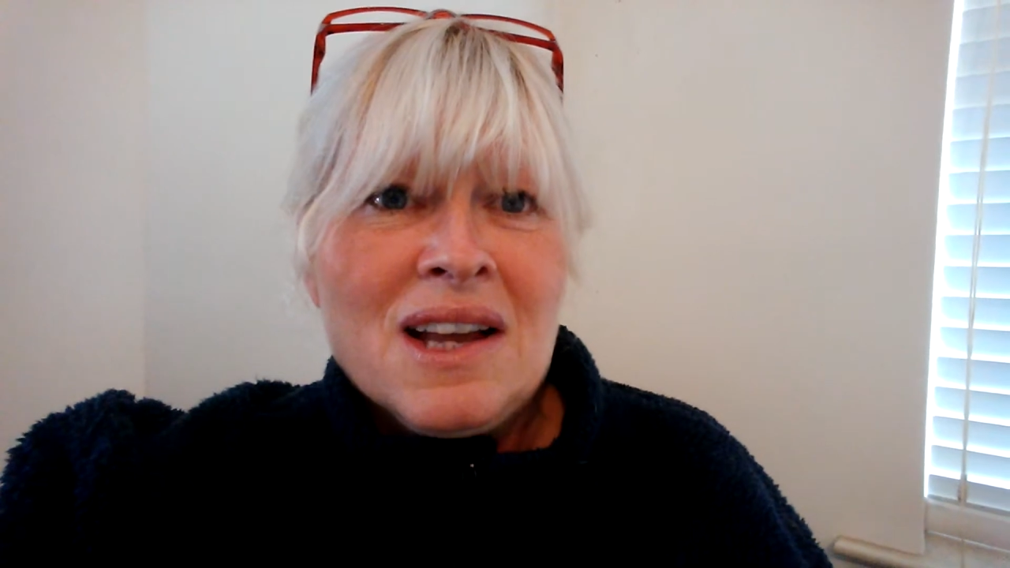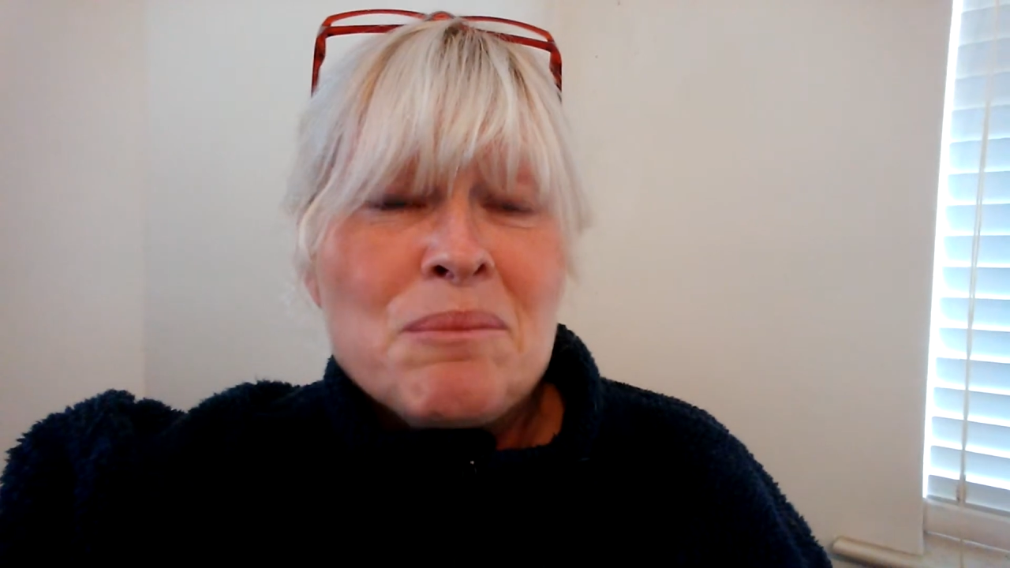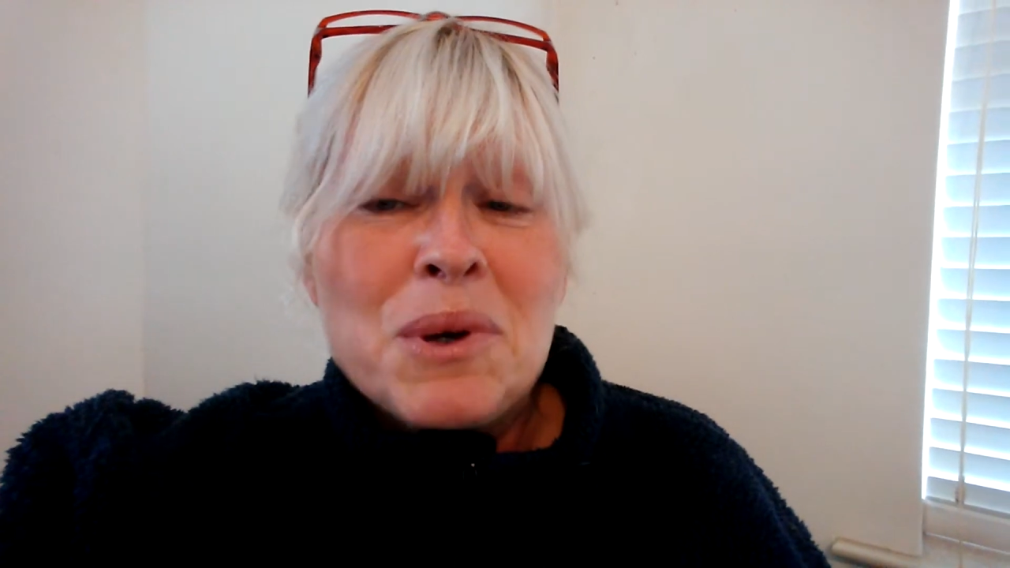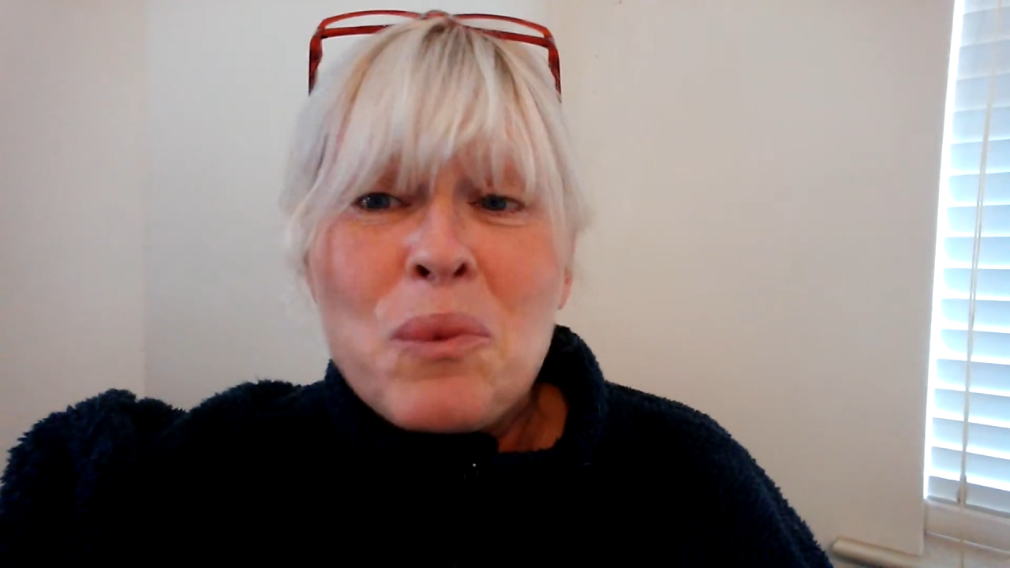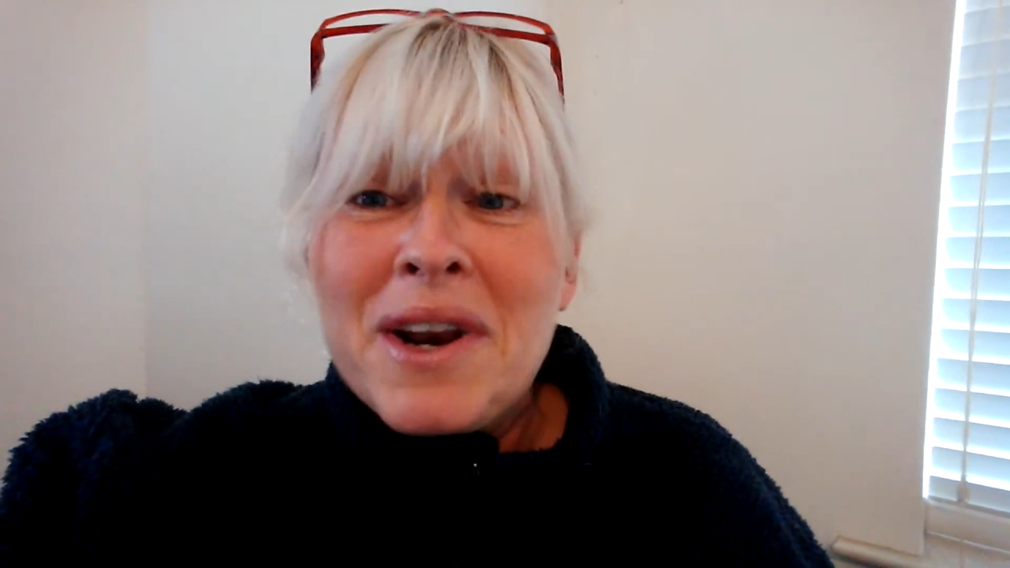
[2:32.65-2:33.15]

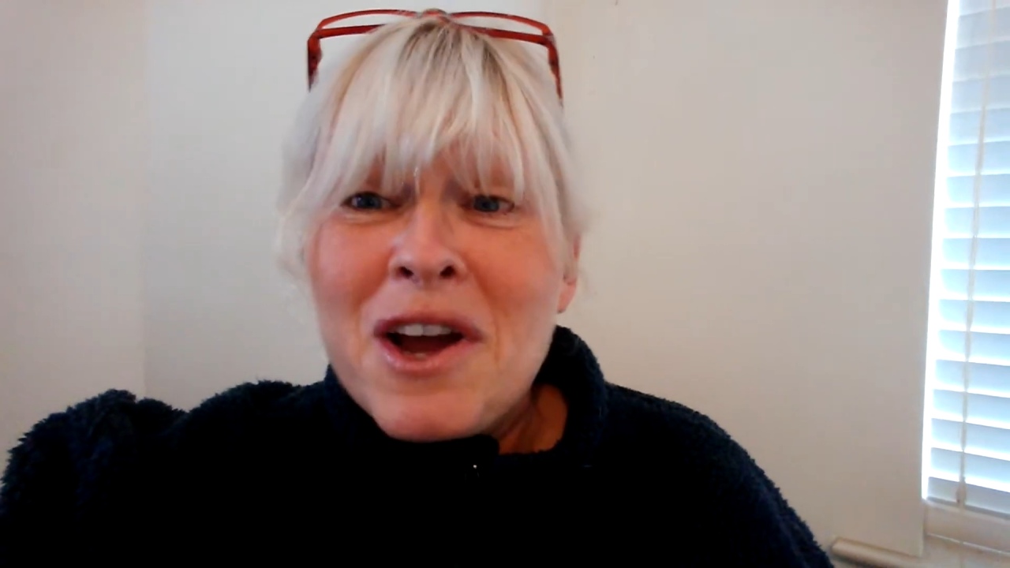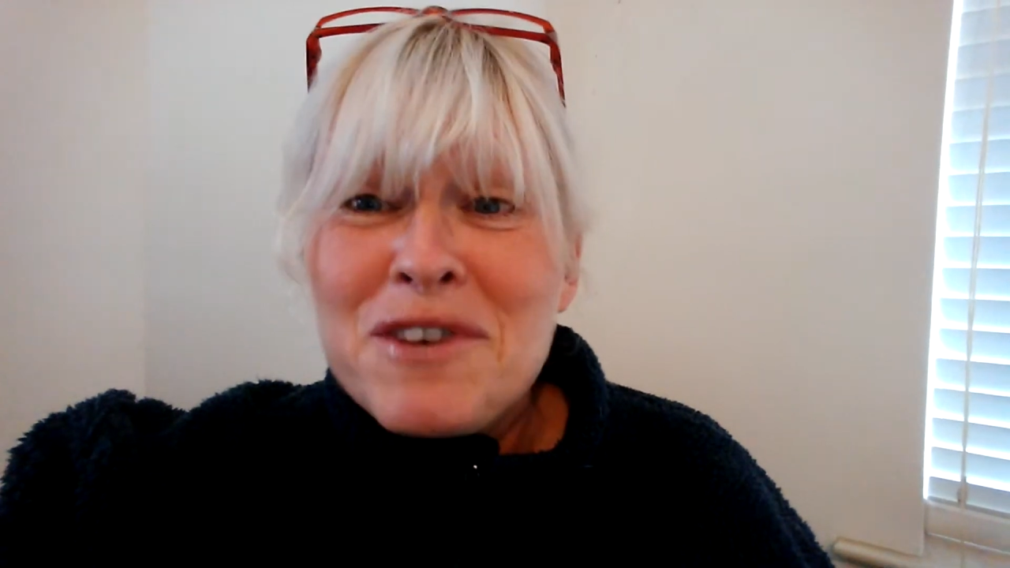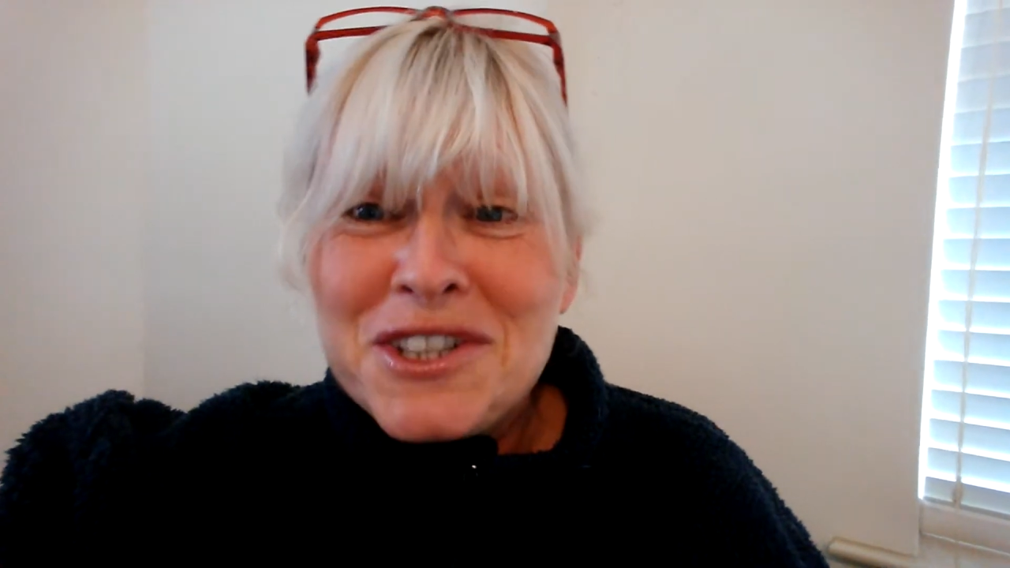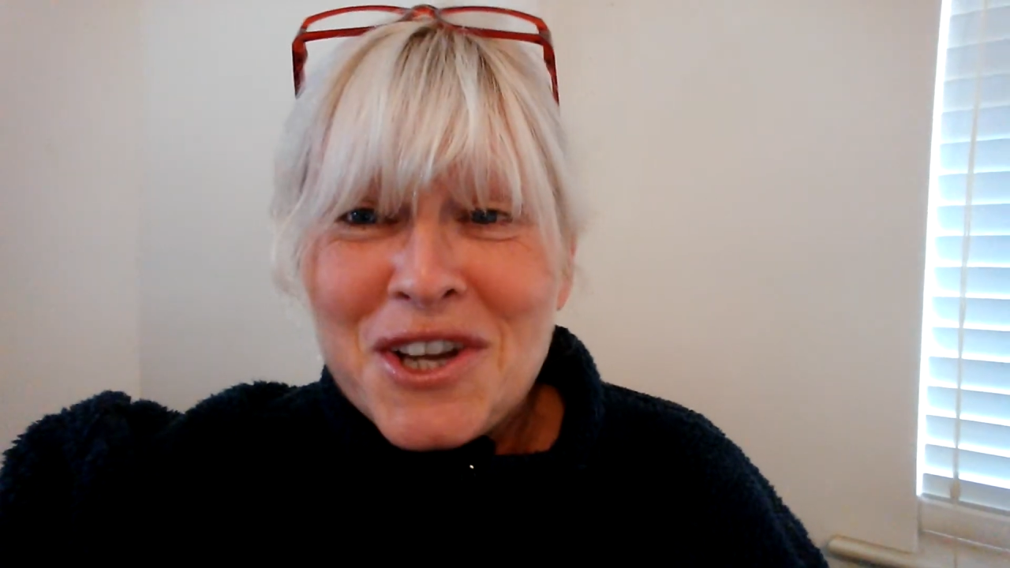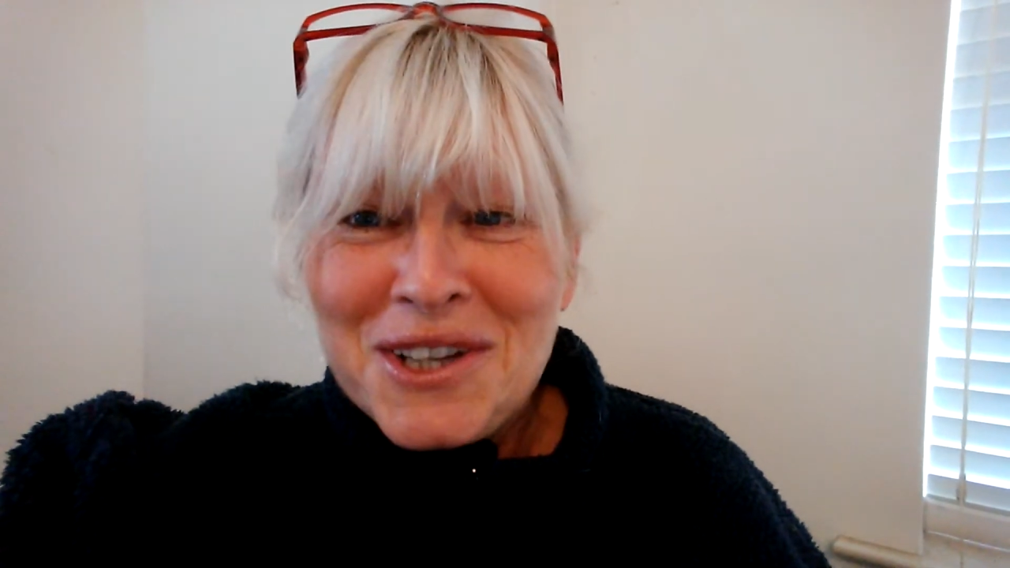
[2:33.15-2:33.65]
But when I
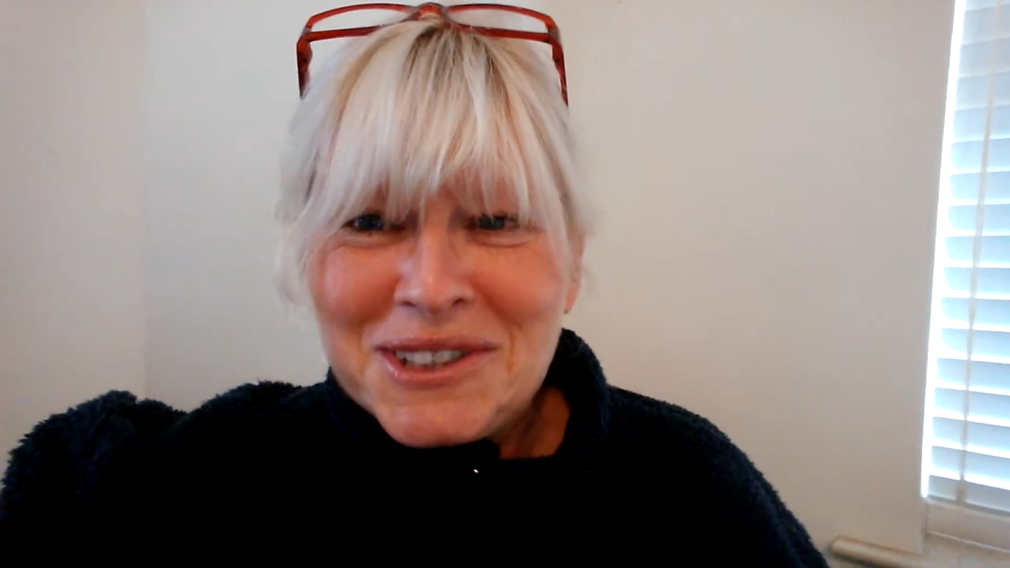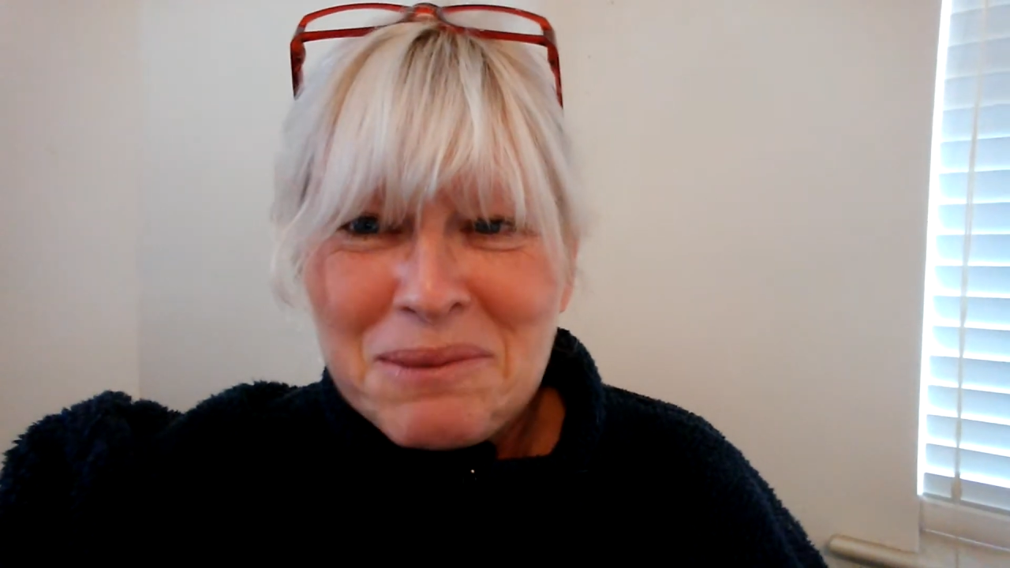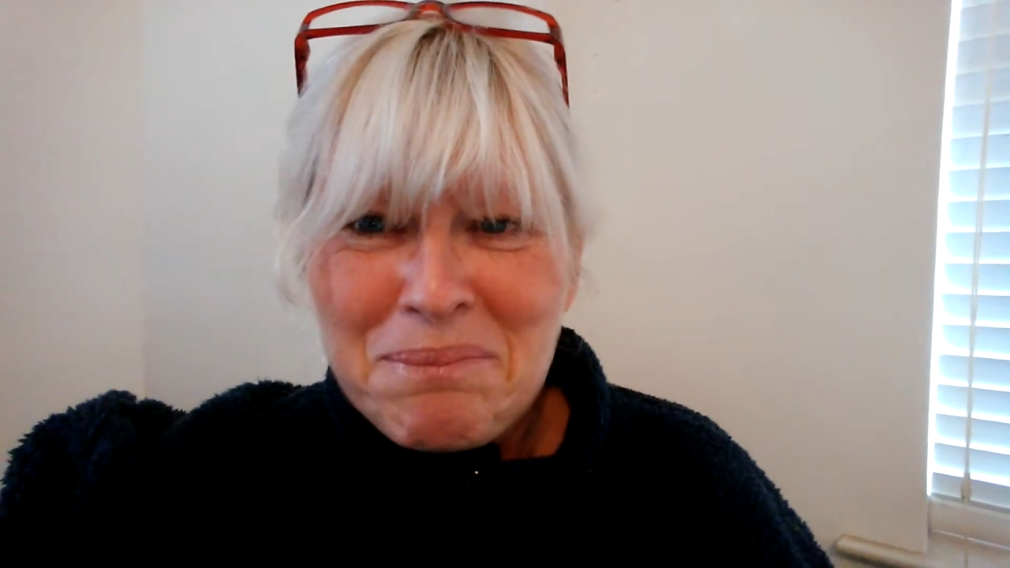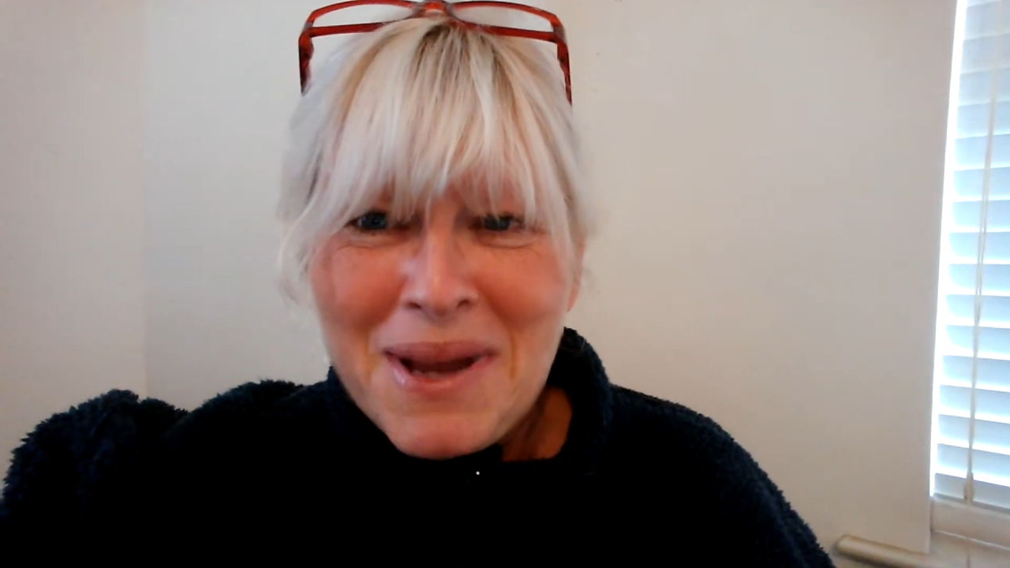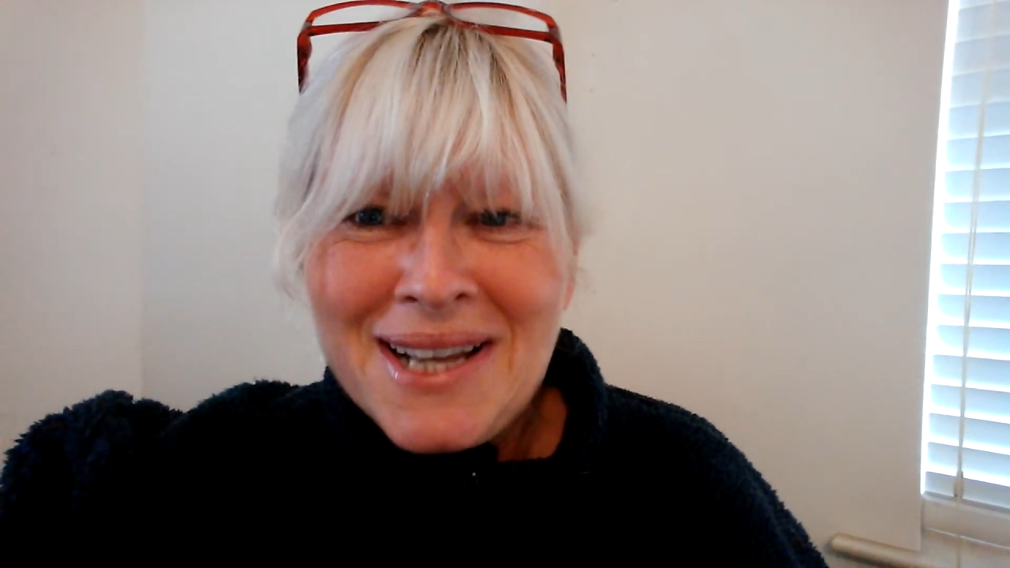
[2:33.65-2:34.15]
returned to
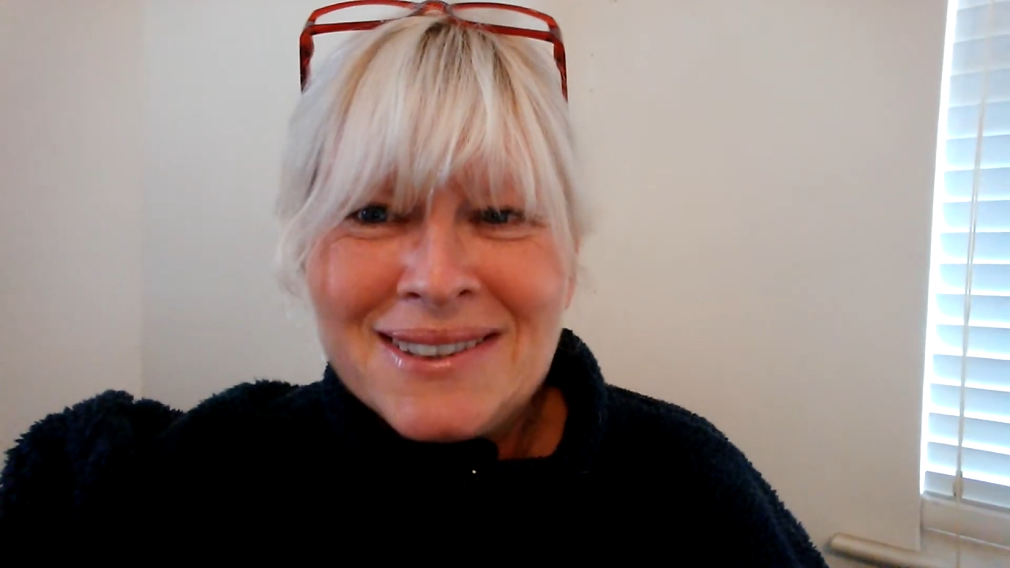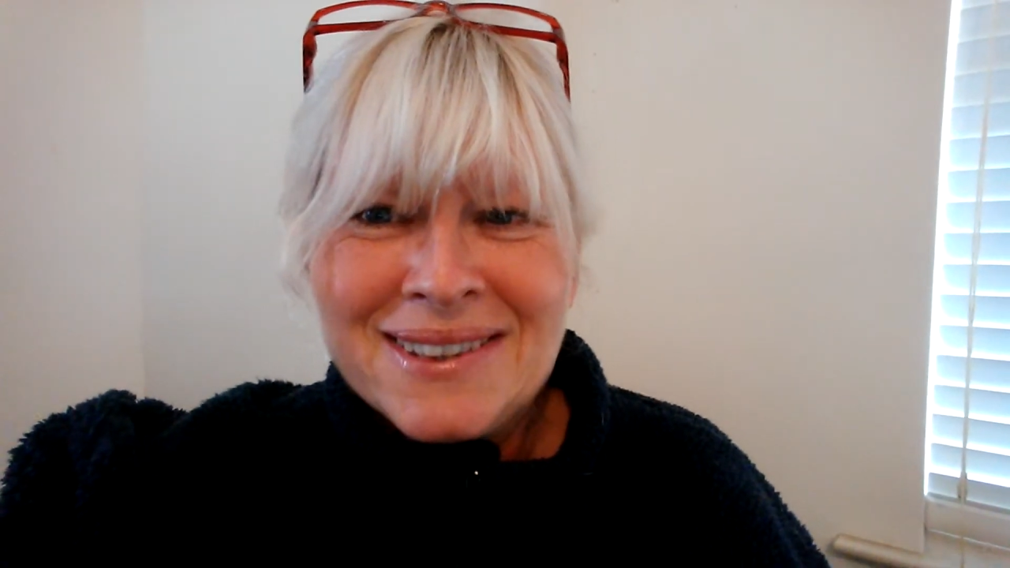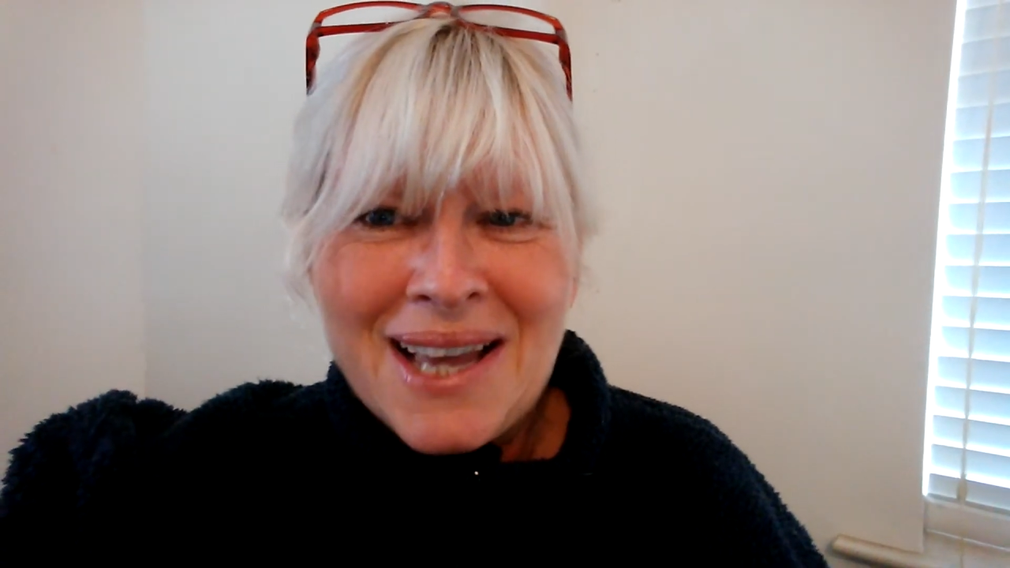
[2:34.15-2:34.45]
base